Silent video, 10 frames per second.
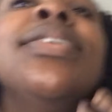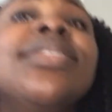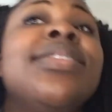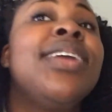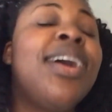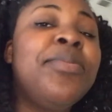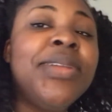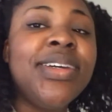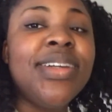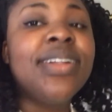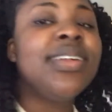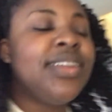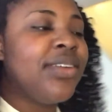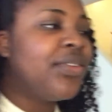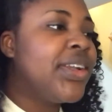so y'all, I'm done
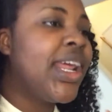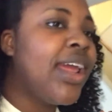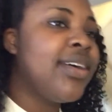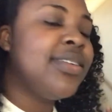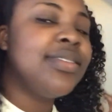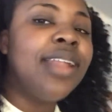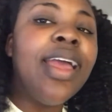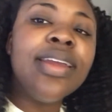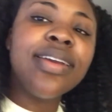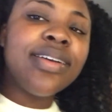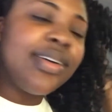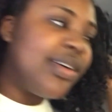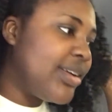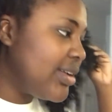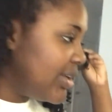cleaning for now. Like,
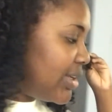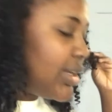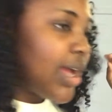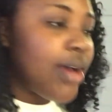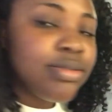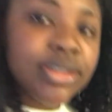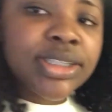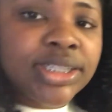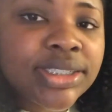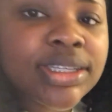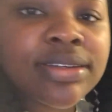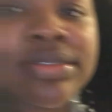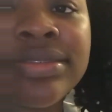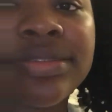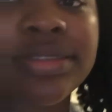I was really in the
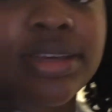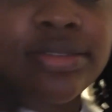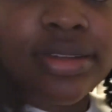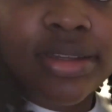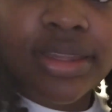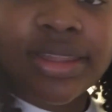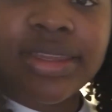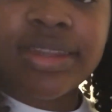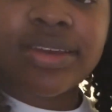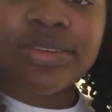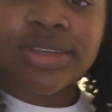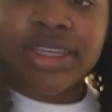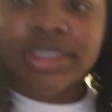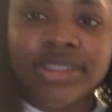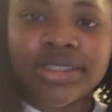zone. So, cleaned the whole
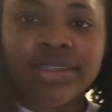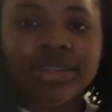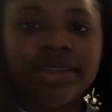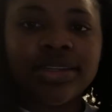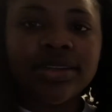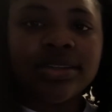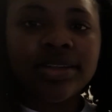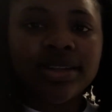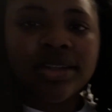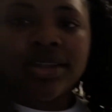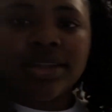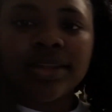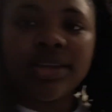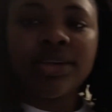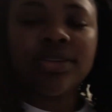kitchen.
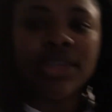Cleaned the whole